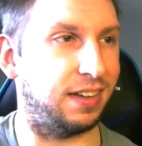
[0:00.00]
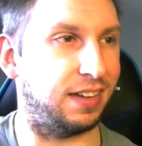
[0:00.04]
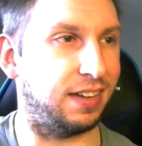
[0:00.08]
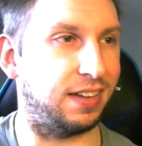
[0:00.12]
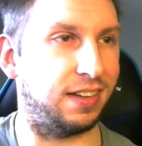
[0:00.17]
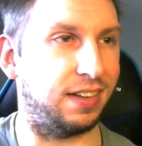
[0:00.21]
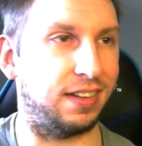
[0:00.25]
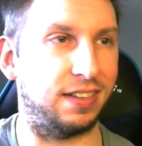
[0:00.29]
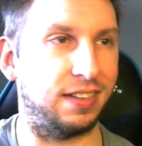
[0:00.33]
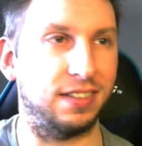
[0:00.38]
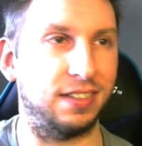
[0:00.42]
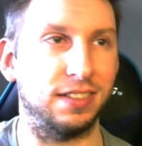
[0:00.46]

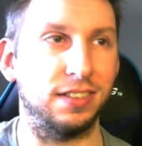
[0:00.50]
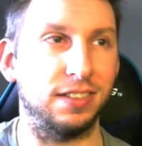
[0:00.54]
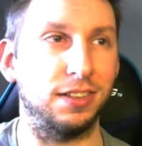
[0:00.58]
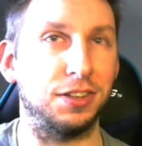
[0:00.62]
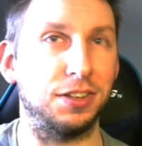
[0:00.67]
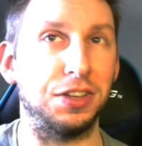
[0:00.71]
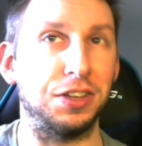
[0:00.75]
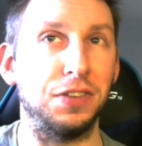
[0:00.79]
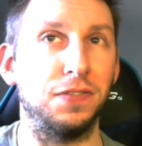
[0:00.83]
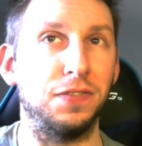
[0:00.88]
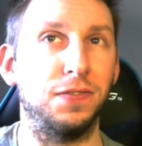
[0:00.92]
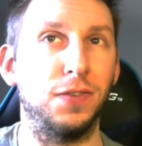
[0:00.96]
Uh,
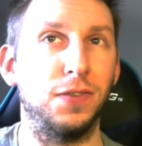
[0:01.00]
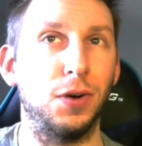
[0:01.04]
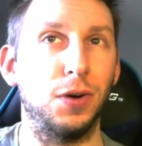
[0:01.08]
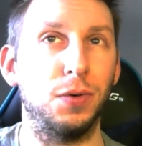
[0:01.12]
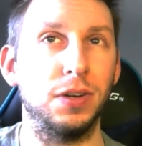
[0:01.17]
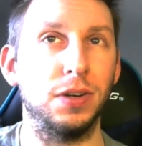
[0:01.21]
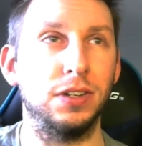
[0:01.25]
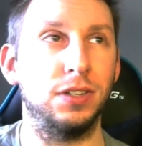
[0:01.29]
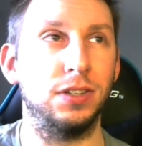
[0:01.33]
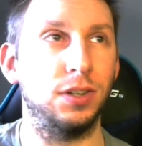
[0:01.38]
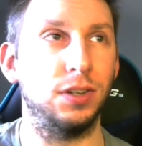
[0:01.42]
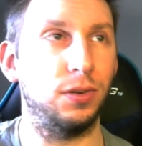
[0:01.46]
looking
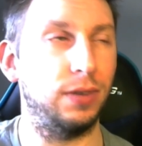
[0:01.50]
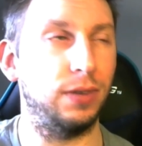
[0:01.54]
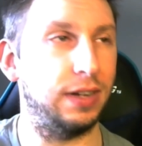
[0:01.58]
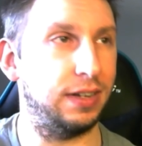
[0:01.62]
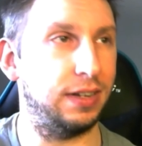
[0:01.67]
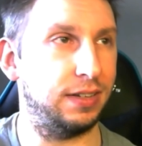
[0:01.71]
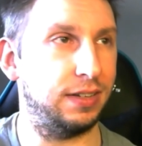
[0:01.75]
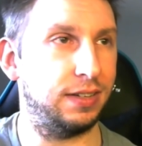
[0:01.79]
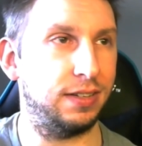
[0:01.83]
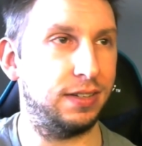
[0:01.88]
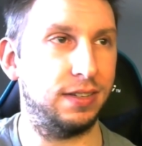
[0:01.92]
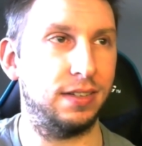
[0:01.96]
forward
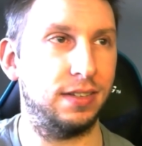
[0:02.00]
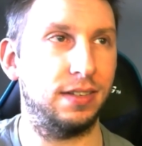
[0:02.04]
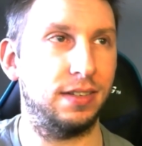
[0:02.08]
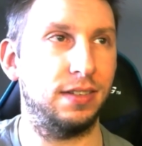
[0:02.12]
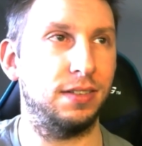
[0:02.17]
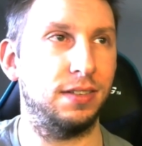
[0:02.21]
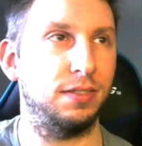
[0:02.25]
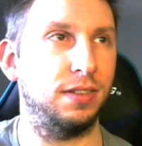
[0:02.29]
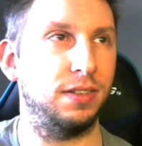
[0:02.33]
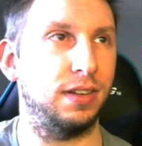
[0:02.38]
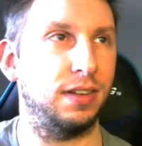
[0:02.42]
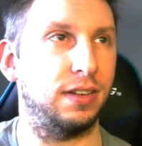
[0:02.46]
to
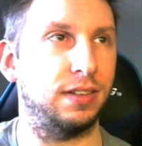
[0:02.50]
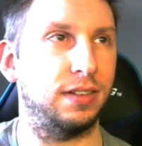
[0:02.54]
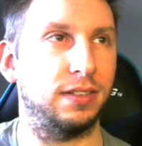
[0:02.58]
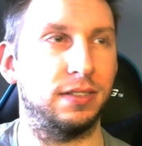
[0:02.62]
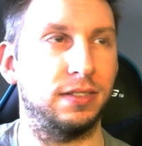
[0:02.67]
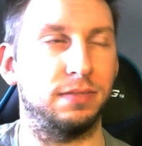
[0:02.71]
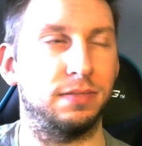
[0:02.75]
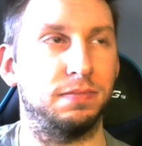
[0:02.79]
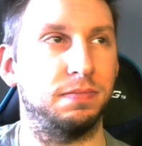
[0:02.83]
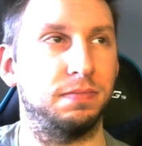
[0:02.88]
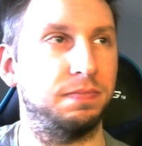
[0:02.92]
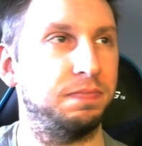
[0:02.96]
it.
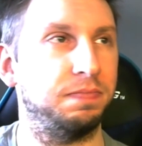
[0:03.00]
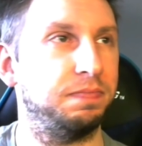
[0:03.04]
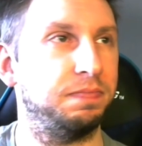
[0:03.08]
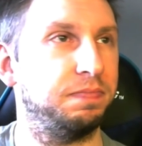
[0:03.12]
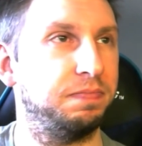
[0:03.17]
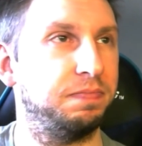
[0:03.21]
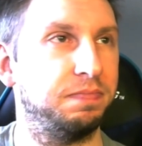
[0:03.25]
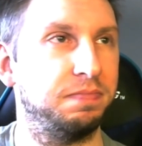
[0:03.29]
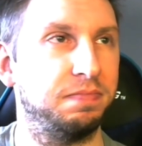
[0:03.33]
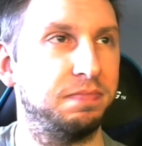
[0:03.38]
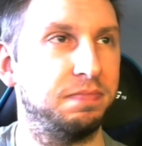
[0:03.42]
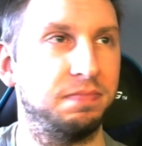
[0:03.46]
Um,